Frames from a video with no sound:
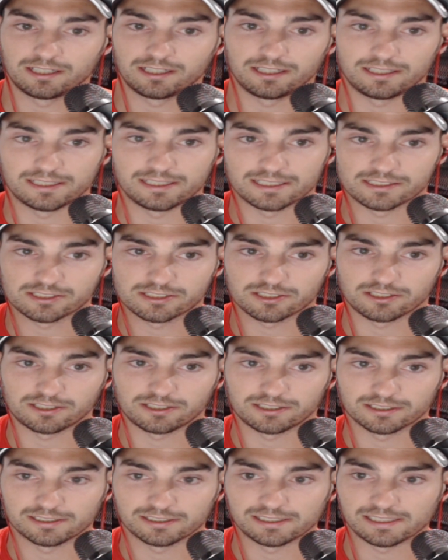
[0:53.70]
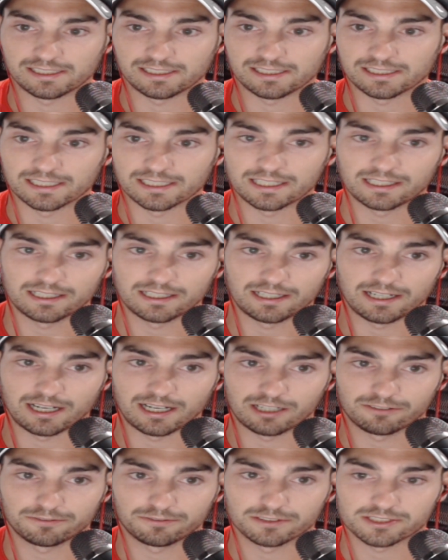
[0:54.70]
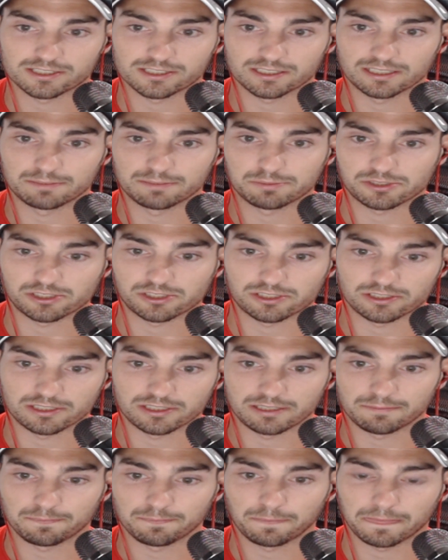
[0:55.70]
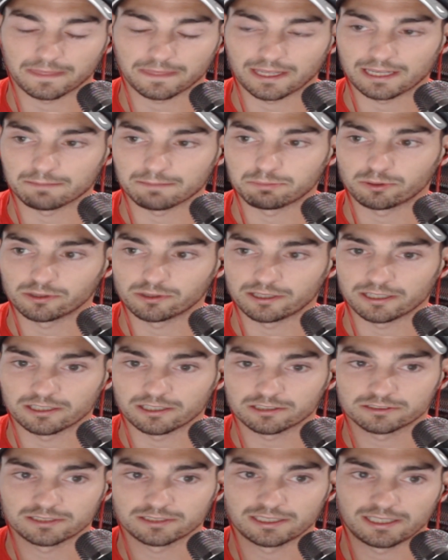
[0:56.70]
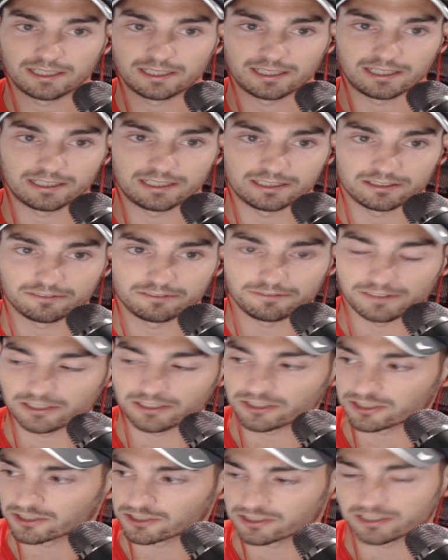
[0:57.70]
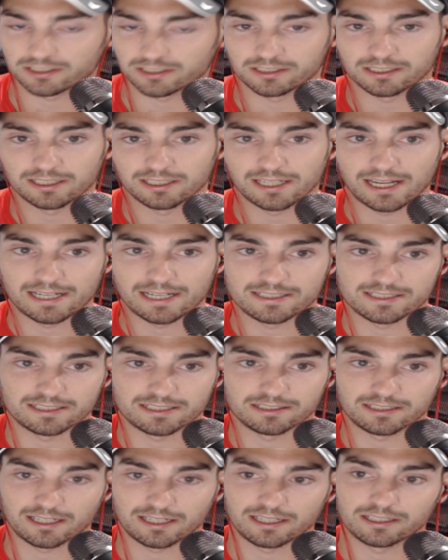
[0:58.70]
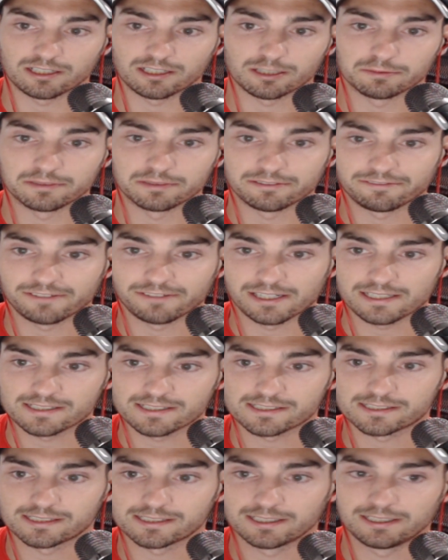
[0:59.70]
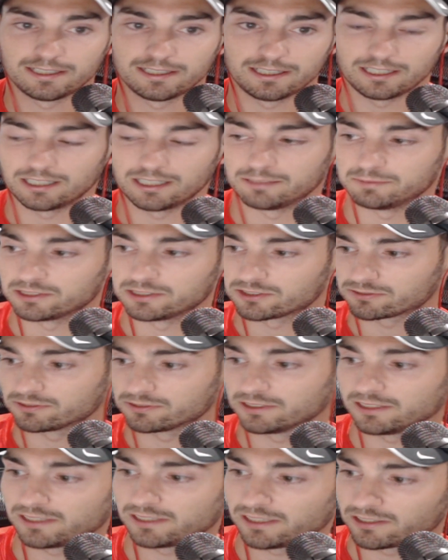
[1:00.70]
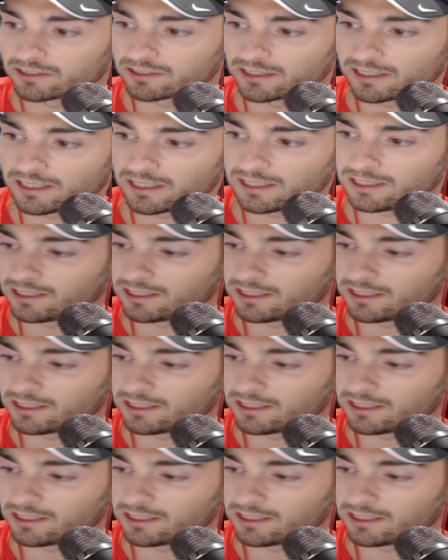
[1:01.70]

It's called the Alpha Slipstream 8.0, and it features an 18K carbon face. It's really gritty.